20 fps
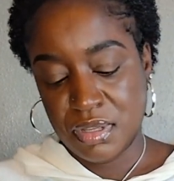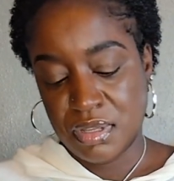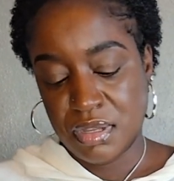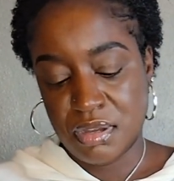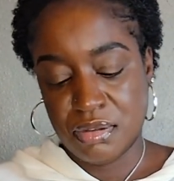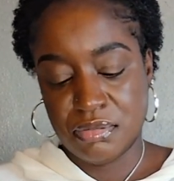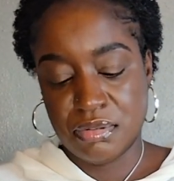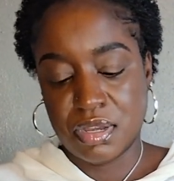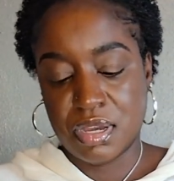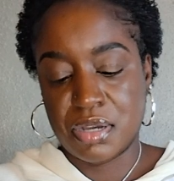
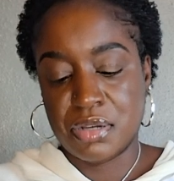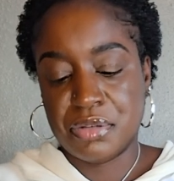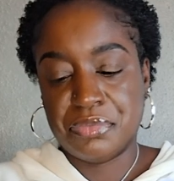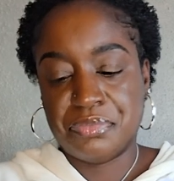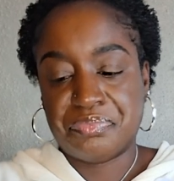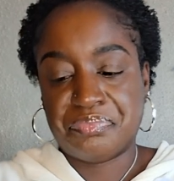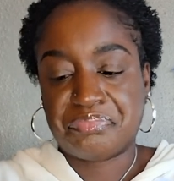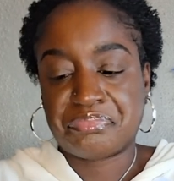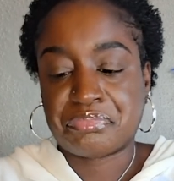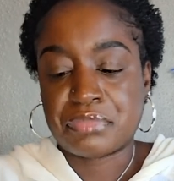Oh, no.
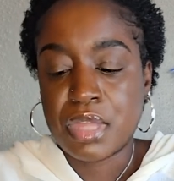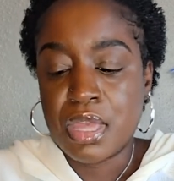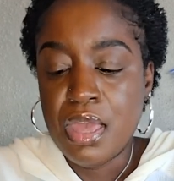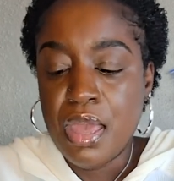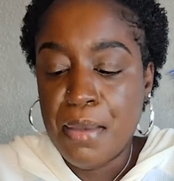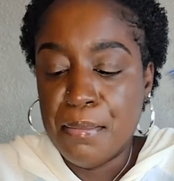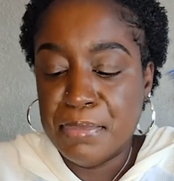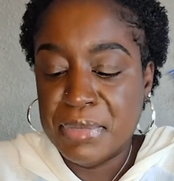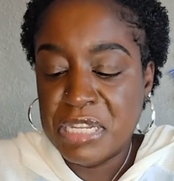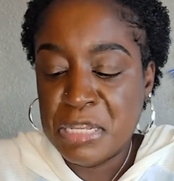
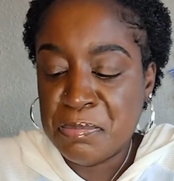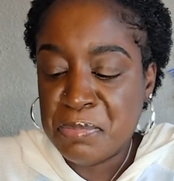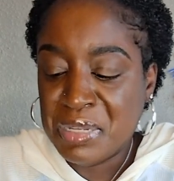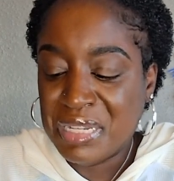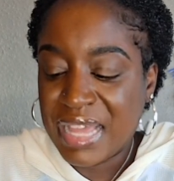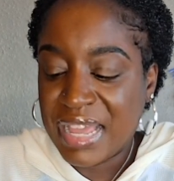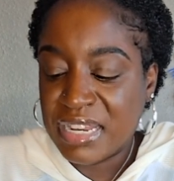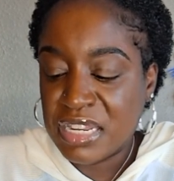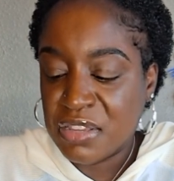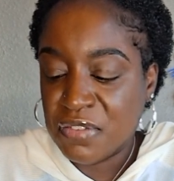
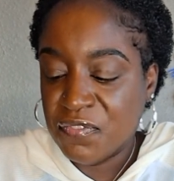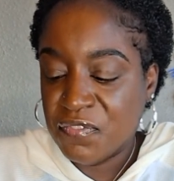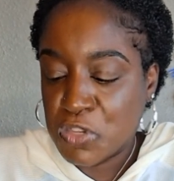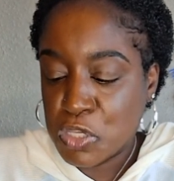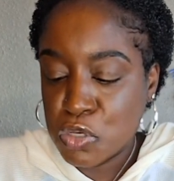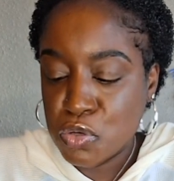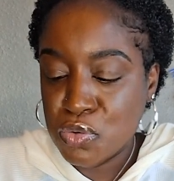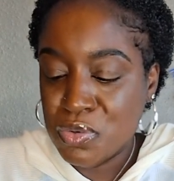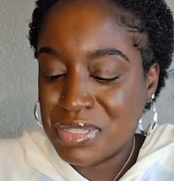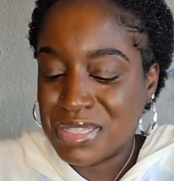Manipulating
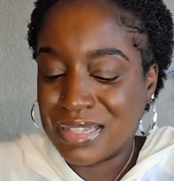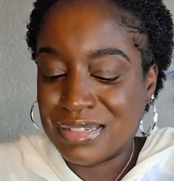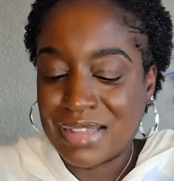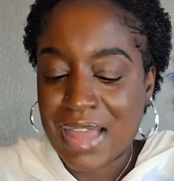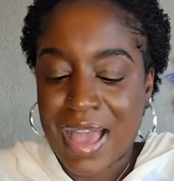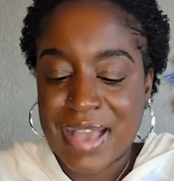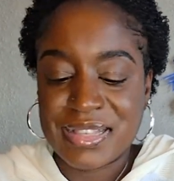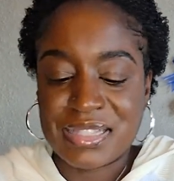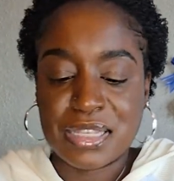views and likes.